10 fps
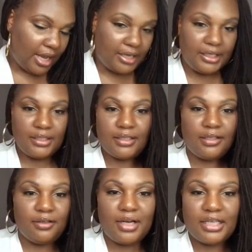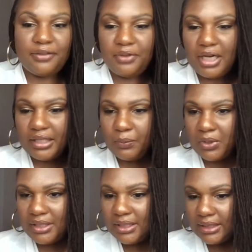I can see you guys if you guys
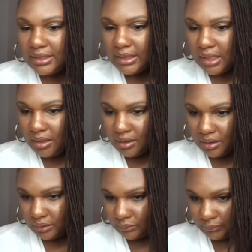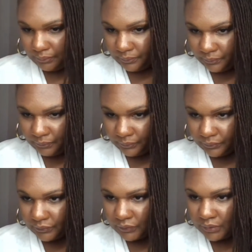want to say hello.
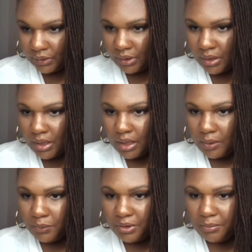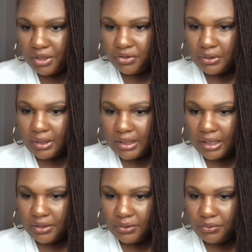I want to make sure
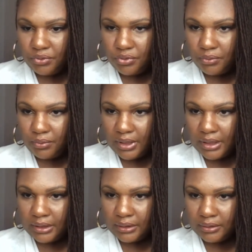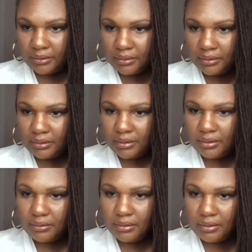that you join
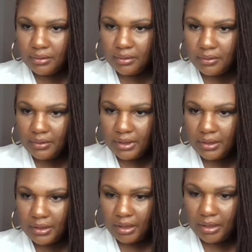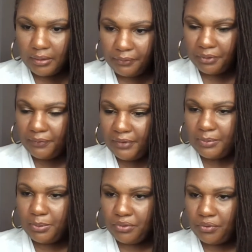the free
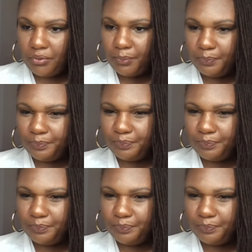Facebook group.